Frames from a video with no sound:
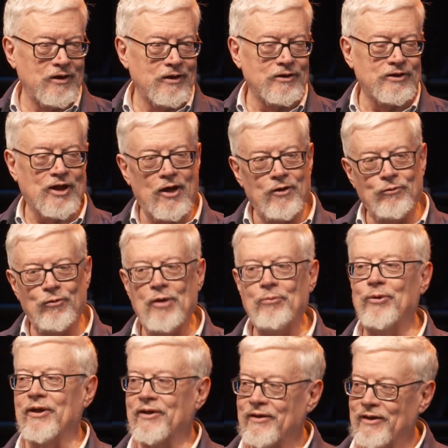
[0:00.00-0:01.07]
John
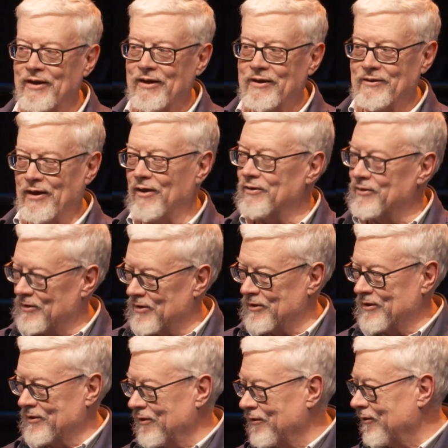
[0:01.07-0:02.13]
Wimber tells the
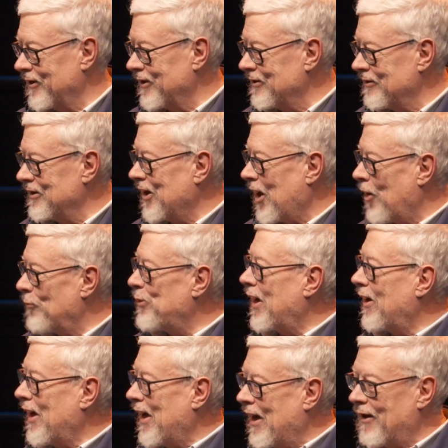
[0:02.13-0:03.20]
story
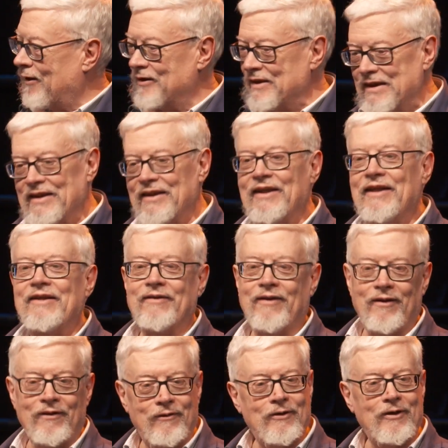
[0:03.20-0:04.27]
about how the
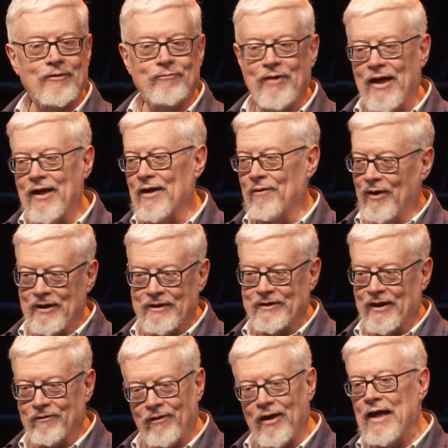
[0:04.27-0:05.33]
Lord met him and he
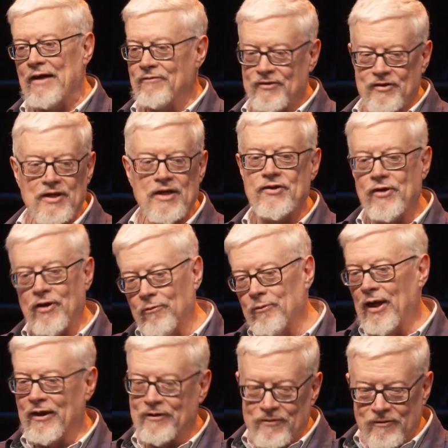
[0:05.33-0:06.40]
said, well, I've seen your
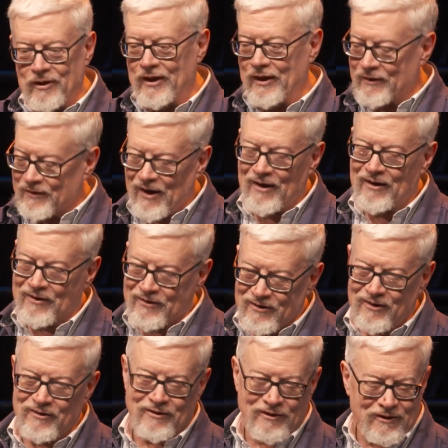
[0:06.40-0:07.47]
ministry and it's kind of
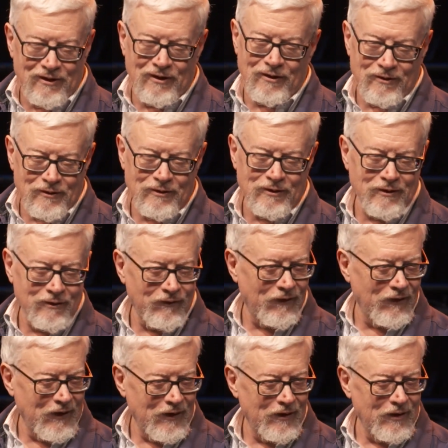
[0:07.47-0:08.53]
so-so,
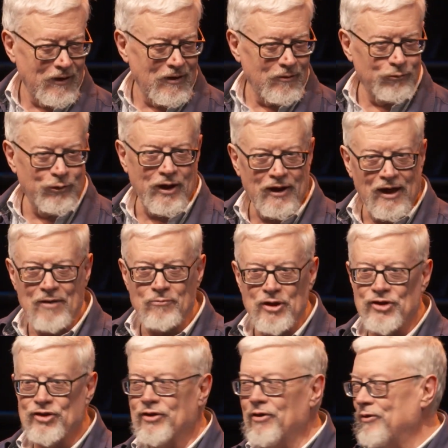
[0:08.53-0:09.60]
but let me
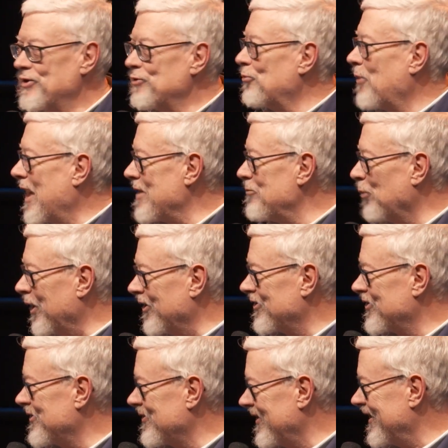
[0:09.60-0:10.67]
show you my
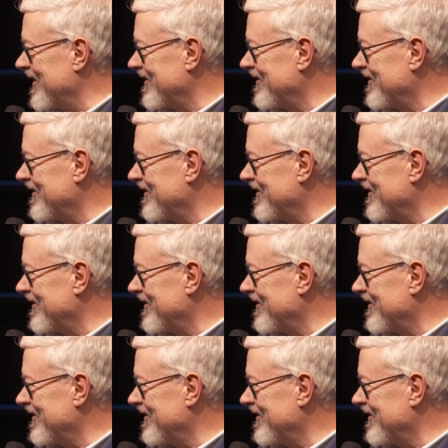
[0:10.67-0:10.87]
ministry.